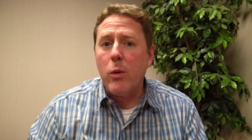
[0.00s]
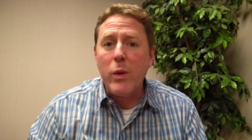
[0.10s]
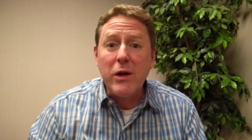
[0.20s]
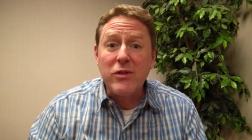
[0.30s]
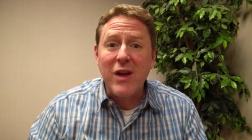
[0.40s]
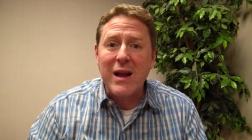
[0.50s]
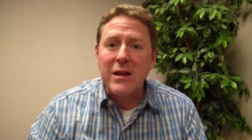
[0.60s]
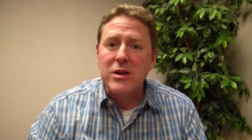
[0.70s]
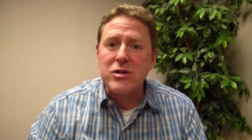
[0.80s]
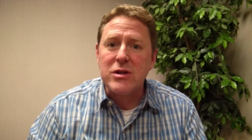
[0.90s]
wheel
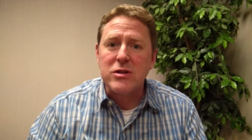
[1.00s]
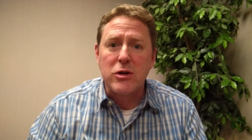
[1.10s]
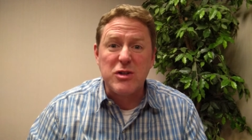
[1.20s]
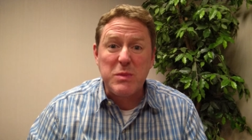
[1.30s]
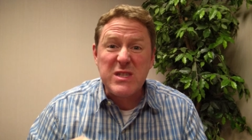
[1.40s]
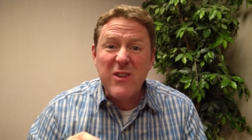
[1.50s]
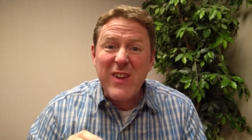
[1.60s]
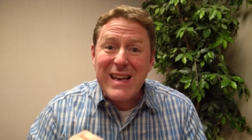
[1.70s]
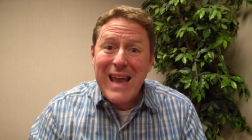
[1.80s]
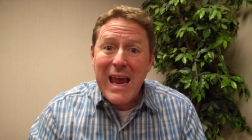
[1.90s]
technicians, or
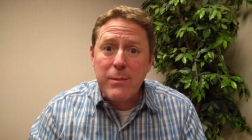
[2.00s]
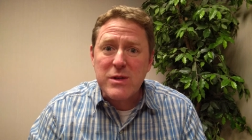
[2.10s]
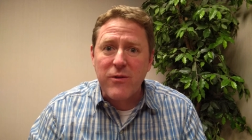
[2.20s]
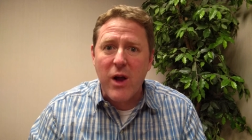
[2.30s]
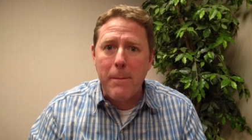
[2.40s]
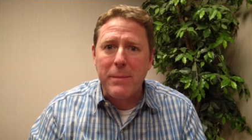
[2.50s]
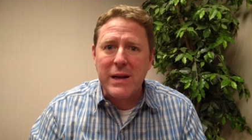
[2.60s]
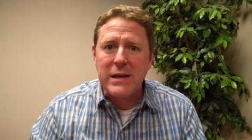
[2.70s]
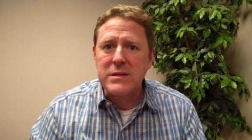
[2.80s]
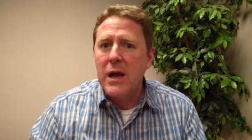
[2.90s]
specific names of
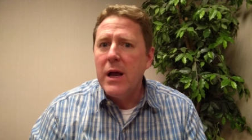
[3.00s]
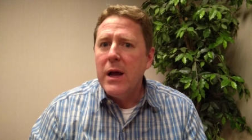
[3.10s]
companies